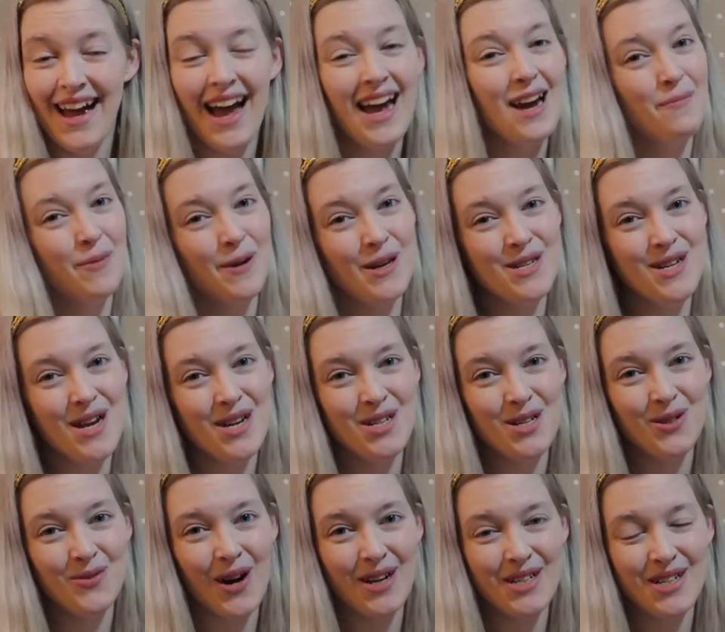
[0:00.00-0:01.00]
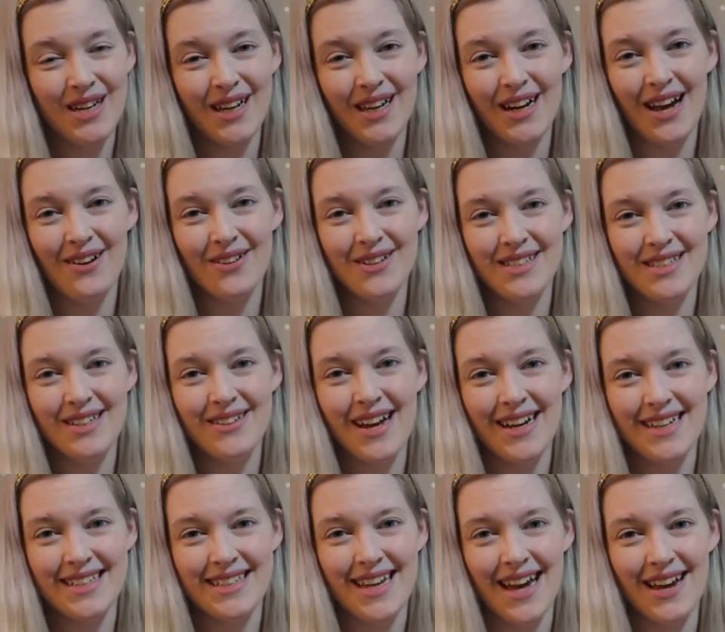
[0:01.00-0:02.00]
I appreciate you watching, and I will see you
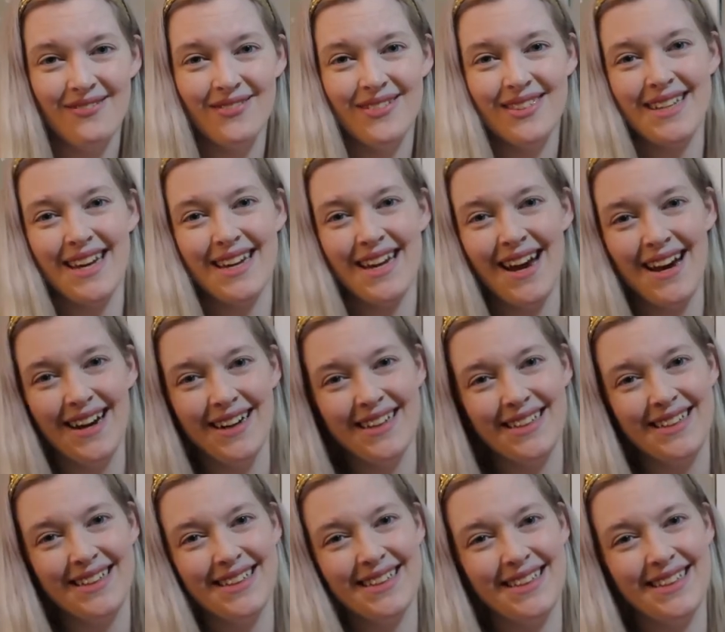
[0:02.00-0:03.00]
next time. Take care.